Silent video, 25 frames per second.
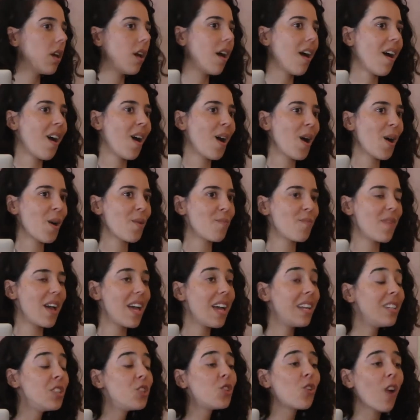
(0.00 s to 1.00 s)

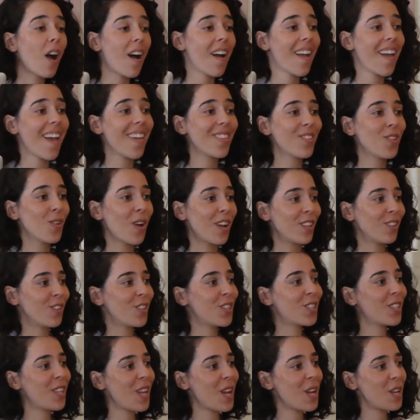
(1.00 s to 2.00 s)
and try to
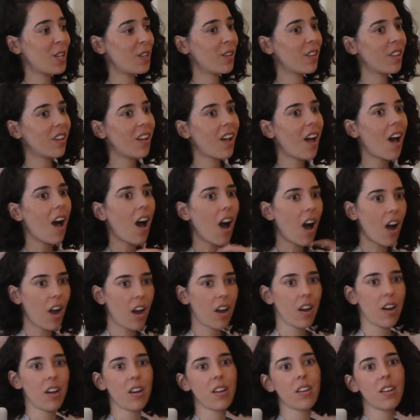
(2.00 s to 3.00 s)
understand
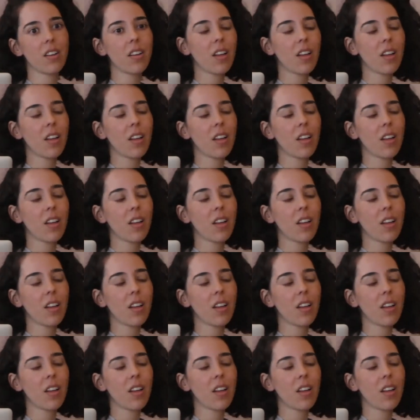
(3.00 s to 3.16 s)
our